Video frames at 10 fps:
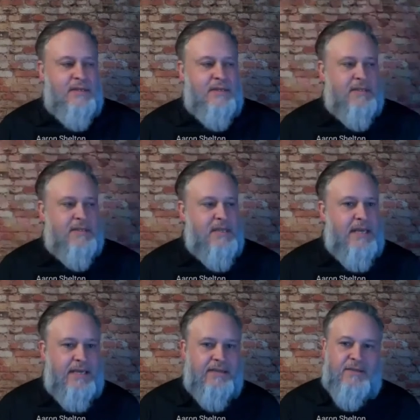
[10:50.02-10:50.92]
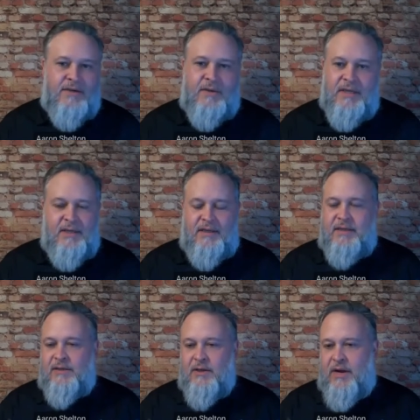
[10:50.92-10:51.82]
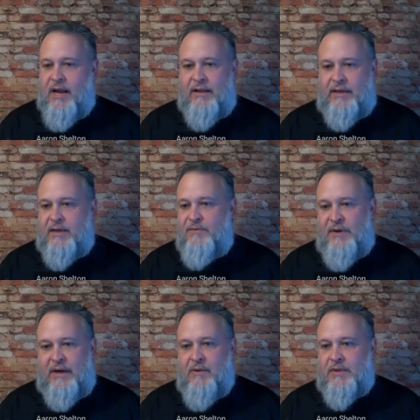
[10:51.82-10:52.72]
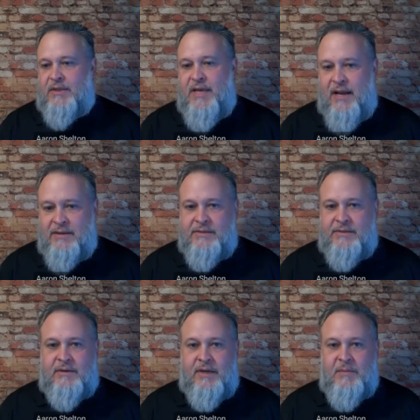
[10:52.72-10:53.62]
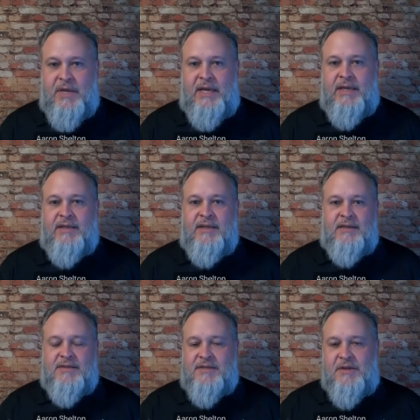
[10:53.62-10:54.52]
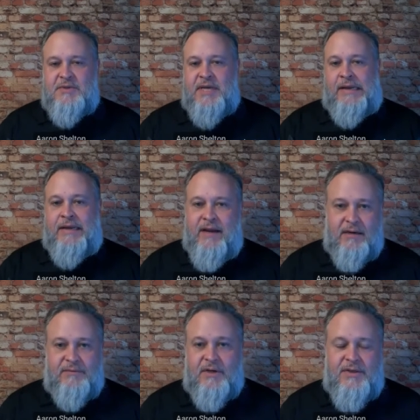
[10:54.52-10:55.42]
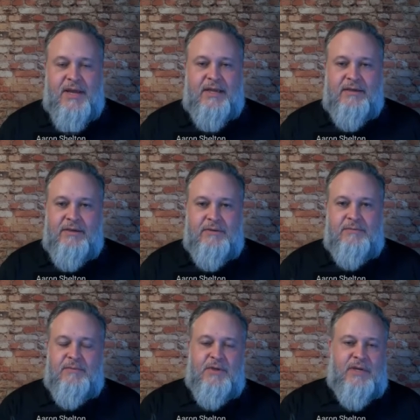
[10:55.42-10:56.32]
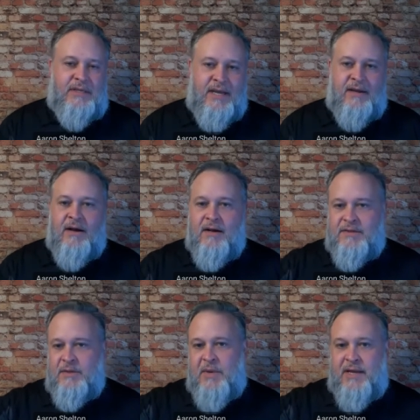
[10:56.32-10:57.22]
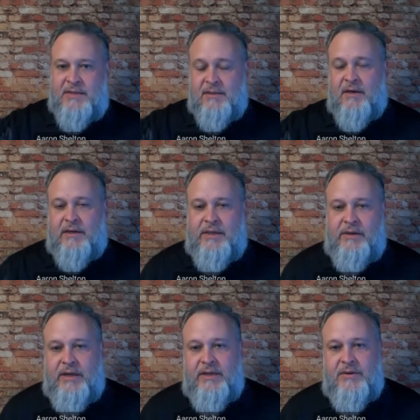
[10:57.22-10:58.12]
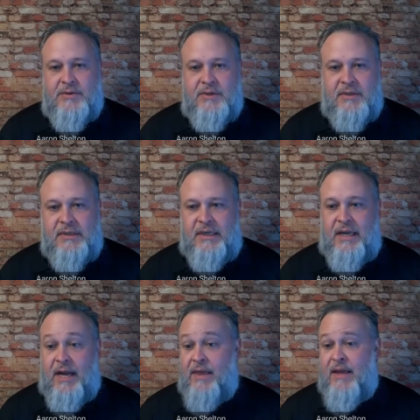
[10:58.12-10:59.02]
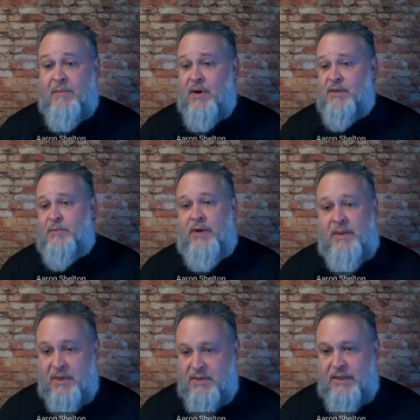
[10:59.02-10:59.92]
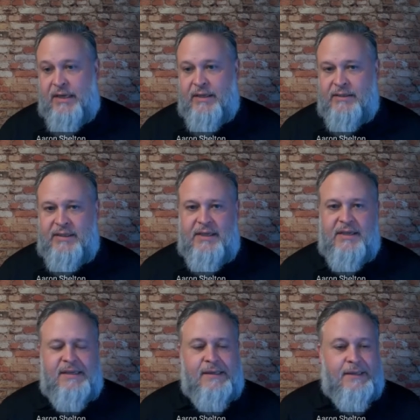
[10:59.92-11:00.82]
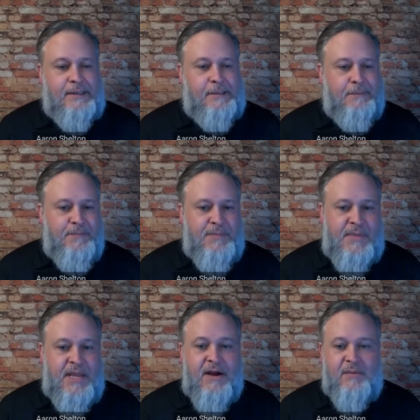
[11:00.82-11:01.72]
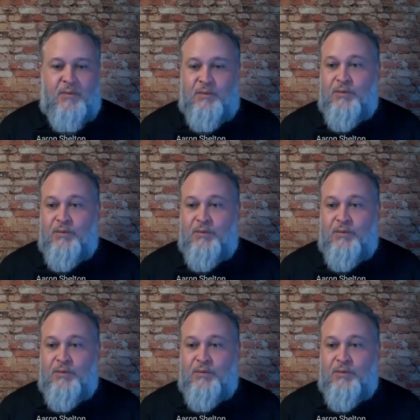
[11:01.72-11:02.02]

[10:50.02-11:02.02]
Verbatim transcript: that they need to do in their locality to figure out what the taxes are going to be. Cisco's taking care of all that. You you get that cost, you pass it along to your end user, and that part's pretty much done. Um, now I'm